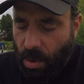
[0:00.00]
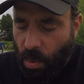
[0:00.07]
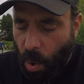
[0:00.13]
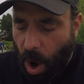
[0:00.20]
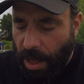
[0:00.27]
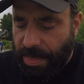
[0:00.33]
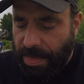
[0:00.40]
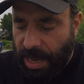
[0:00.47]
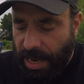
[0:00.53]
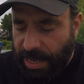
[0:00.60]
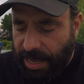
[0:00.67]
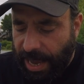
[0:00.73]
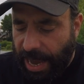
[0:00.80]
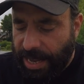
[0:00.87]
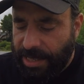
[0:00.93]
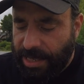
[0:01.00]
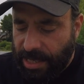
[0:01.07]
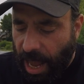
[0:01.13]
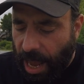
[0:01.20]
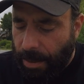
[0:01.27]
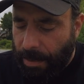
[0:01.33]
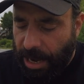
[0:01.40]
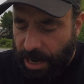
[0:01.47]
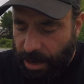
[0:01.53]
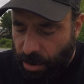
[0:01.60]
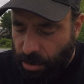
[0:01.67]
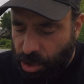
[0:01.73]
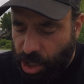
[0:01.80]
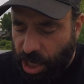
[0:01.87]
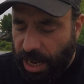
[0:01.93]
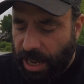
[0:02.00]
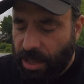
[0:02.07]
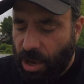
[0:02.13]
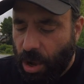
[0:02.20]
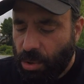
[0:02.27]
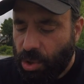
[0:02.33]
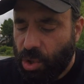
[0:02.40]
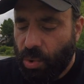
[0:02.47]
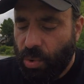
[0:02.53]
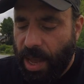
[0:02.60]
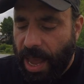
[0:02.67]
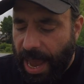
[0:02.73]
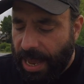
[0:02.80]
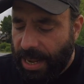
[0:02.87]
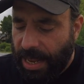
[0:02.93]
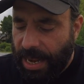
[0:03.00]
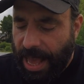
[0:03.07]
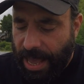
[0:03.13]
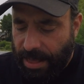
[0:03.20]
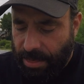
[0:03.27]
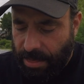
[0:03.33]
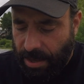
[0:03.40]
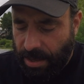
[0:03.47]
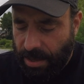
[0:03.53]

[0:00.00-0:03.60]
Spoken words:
One dedicates time and energy and goes to any length.